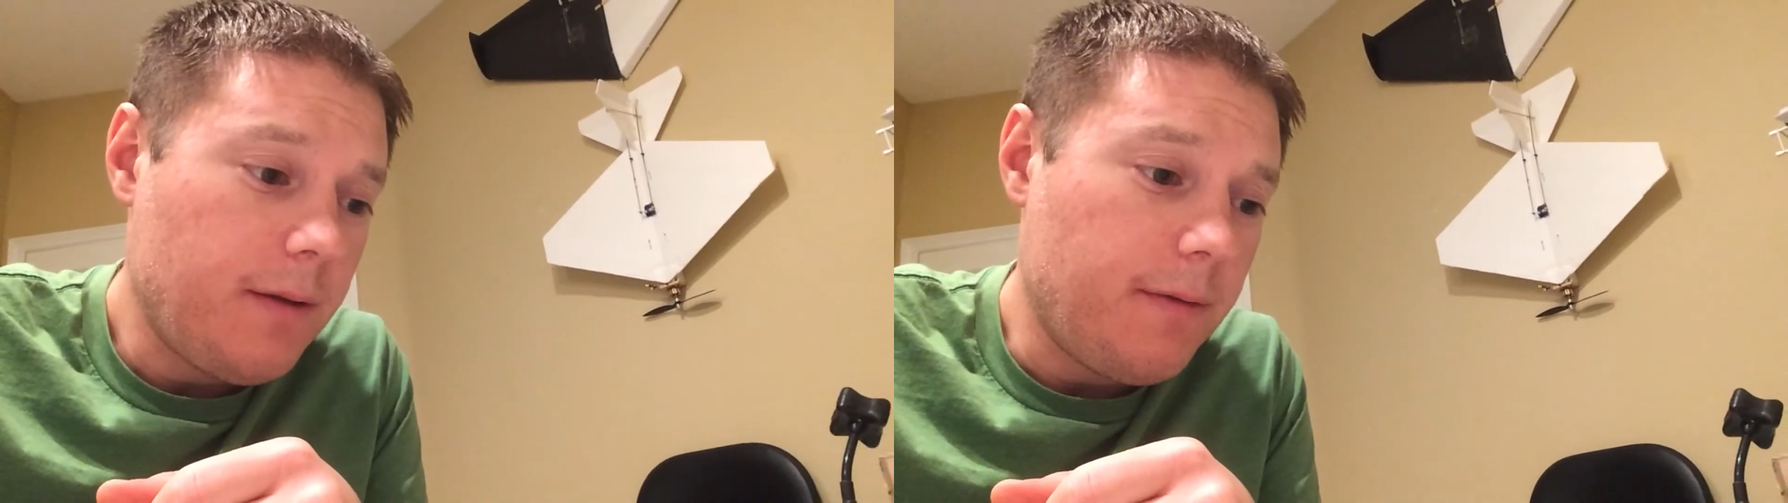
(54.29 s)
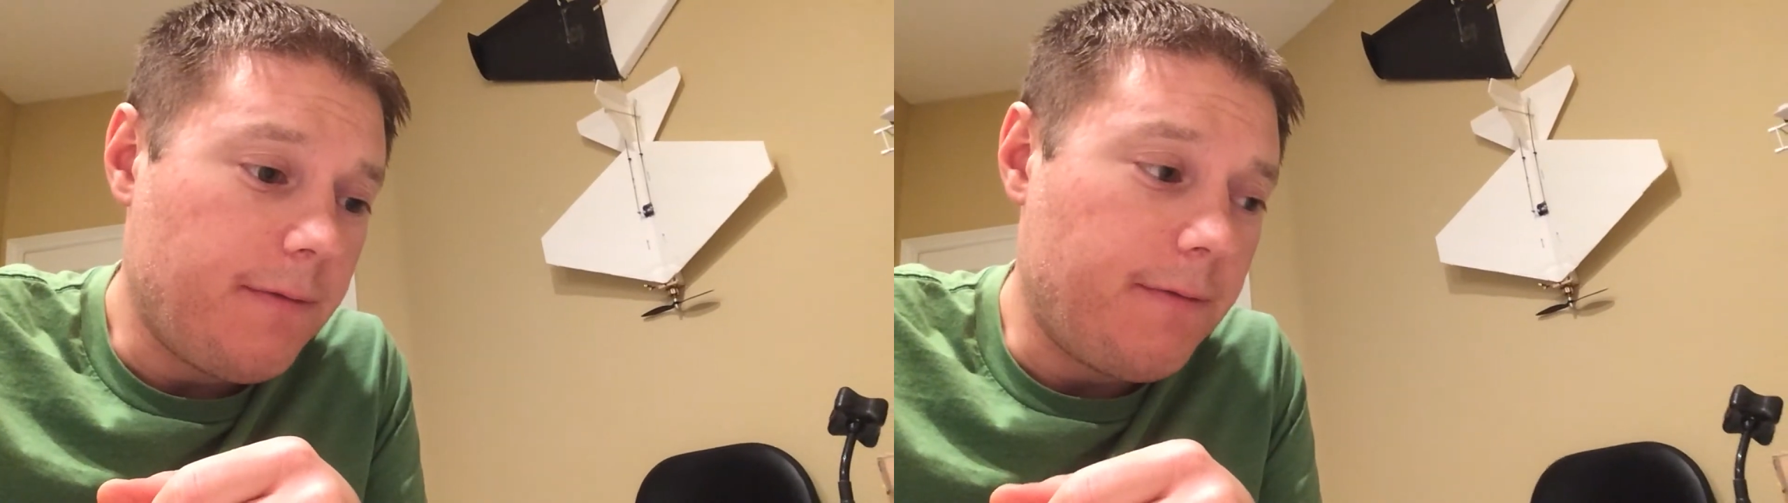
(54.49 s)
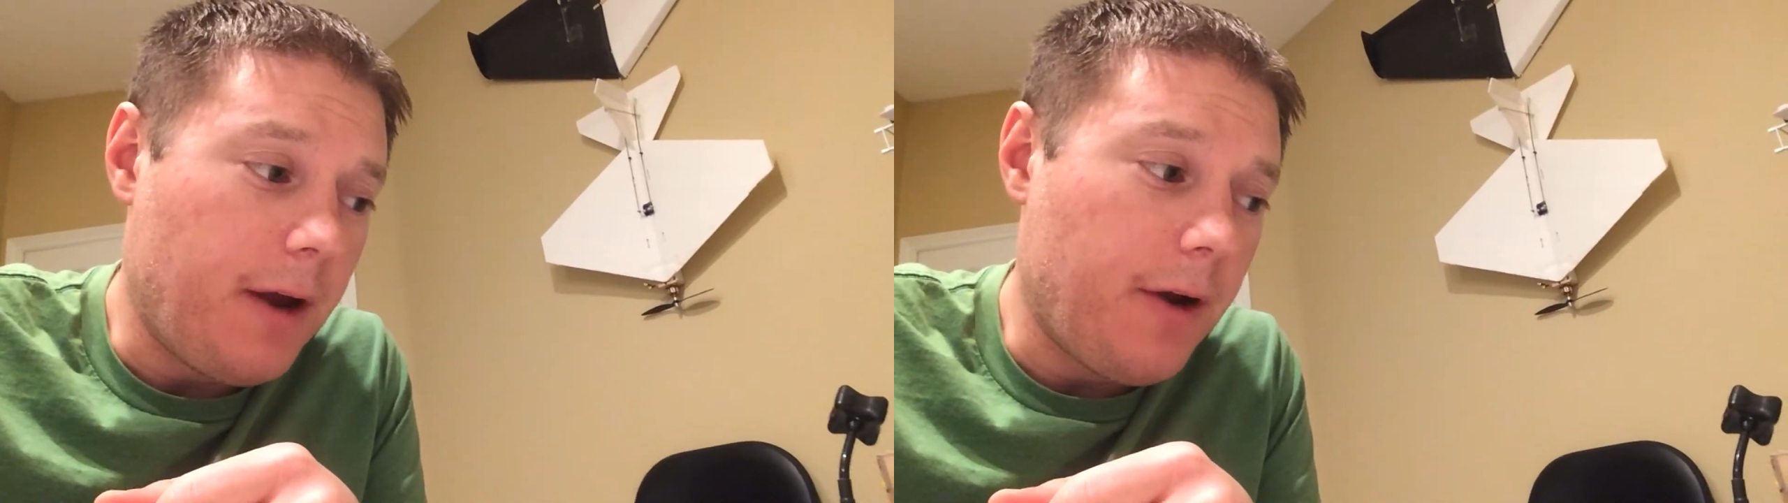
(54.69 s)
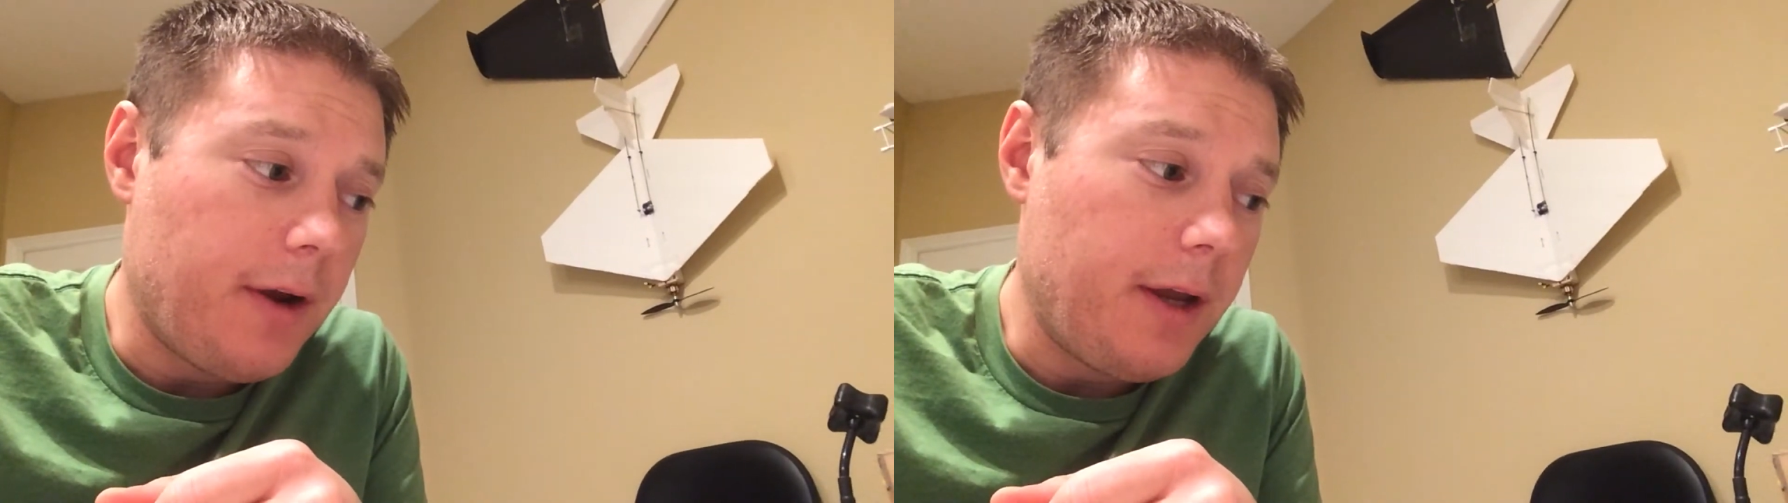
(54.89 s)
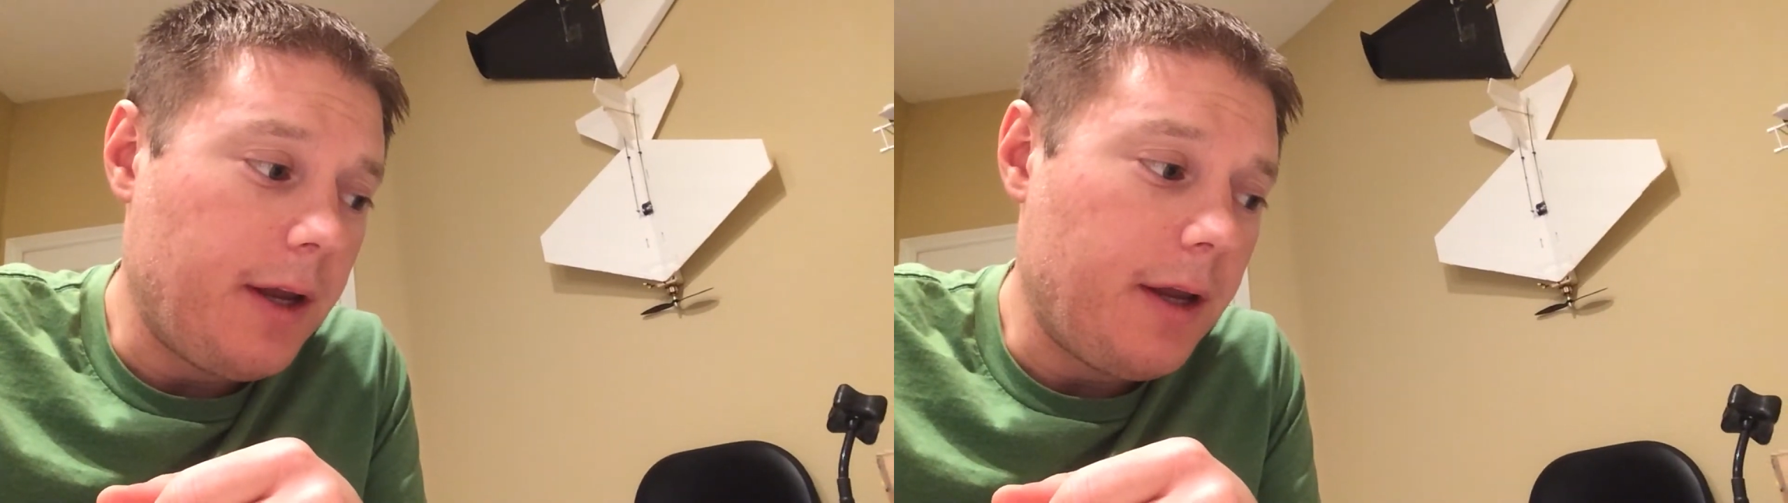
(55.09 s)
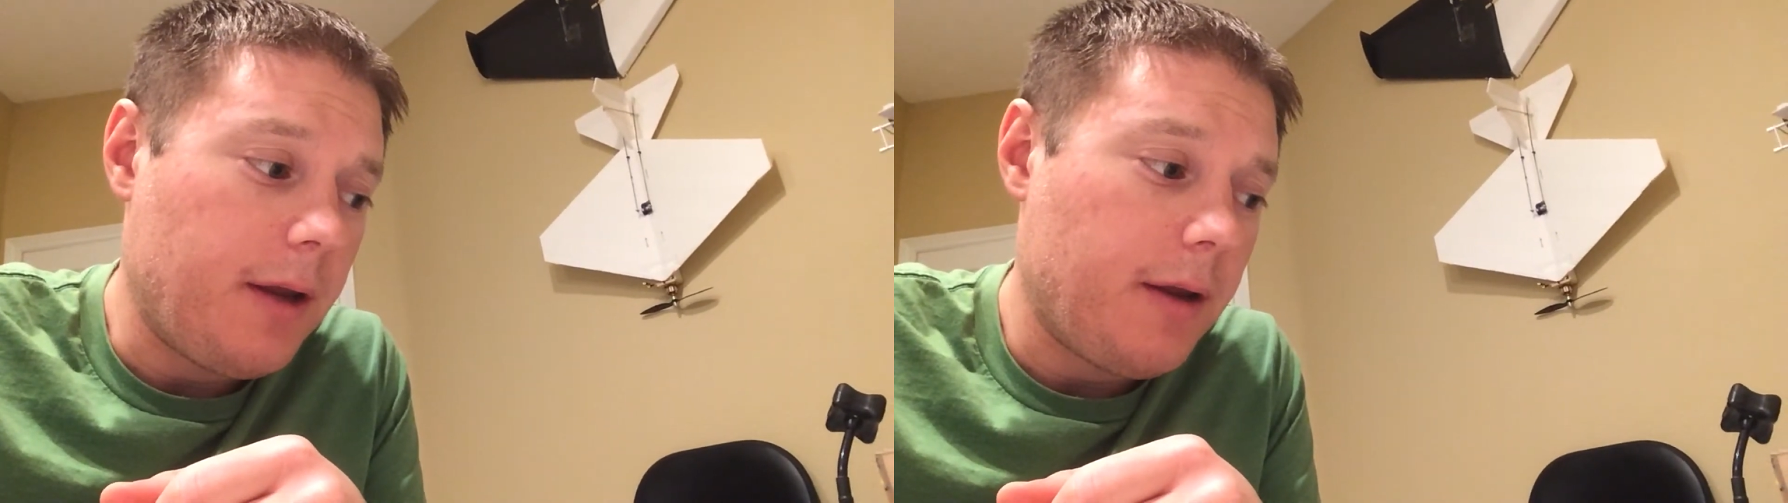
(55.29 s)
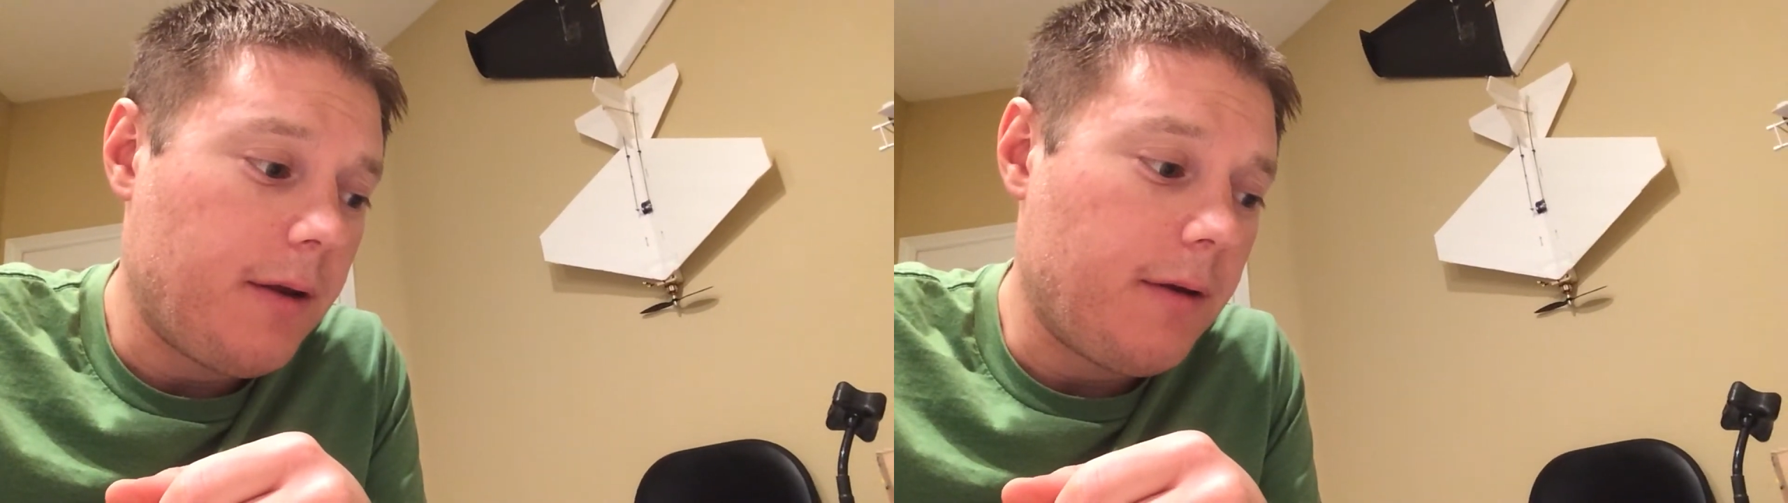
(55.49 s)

very